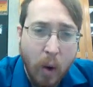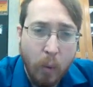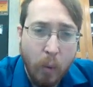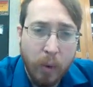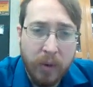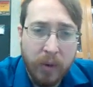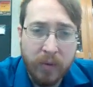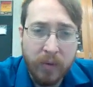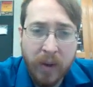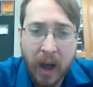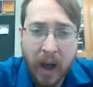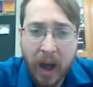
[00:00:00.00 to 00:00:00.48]

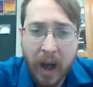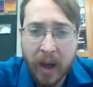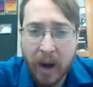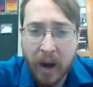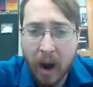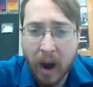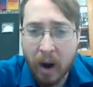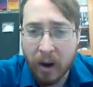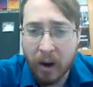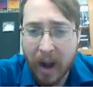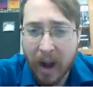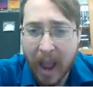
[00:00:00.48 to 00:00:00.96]
We've got
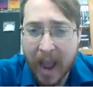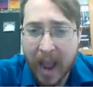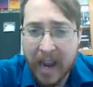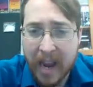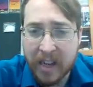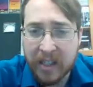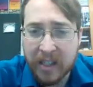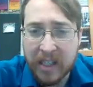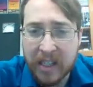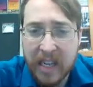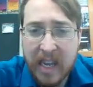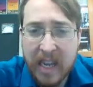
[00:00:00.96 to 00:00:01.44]
our
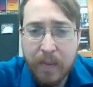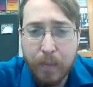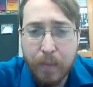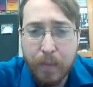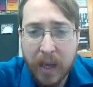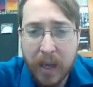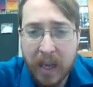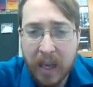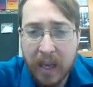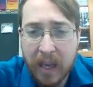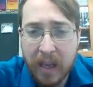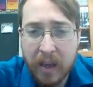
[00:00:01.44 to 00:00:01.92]

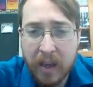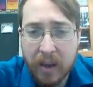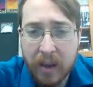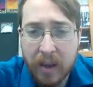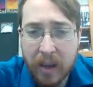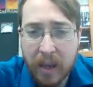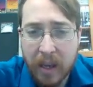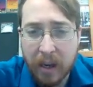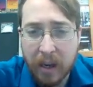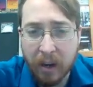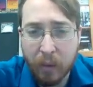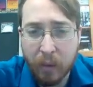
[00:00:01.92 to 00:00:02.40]
ADP
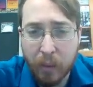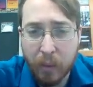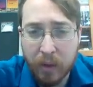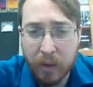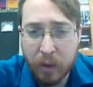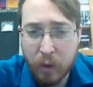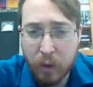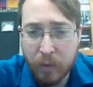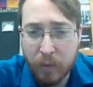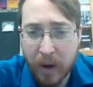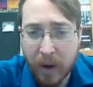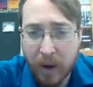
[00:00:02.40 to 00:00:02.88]
here with
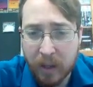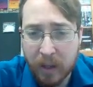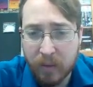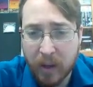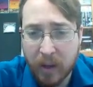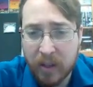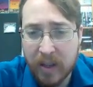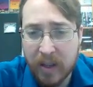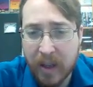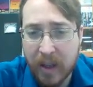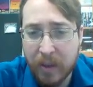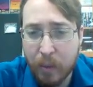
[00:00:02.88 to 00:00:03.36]
2
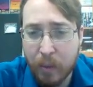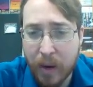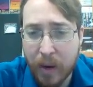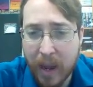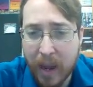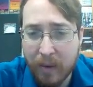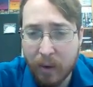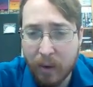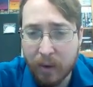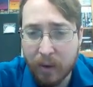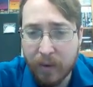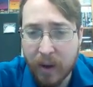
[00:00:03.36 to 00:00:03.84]
phosphates, and then we
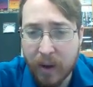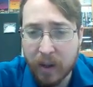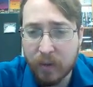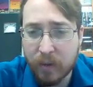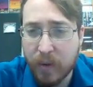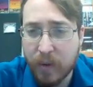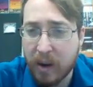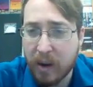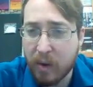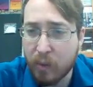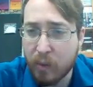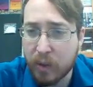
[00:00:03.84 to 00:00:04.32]
have our
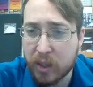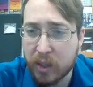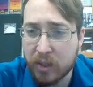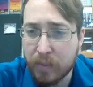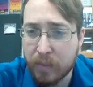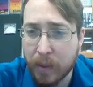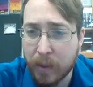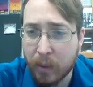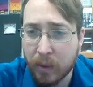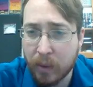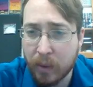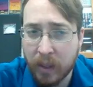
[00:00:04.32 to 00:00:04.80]
phosphate, which has
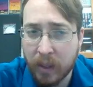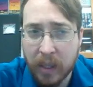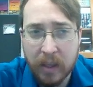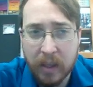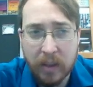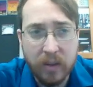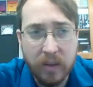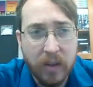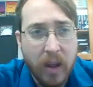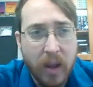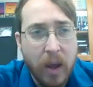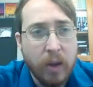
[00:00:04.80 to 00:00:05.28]
been
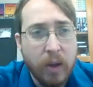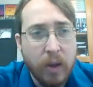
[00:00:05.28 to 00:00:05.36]
released.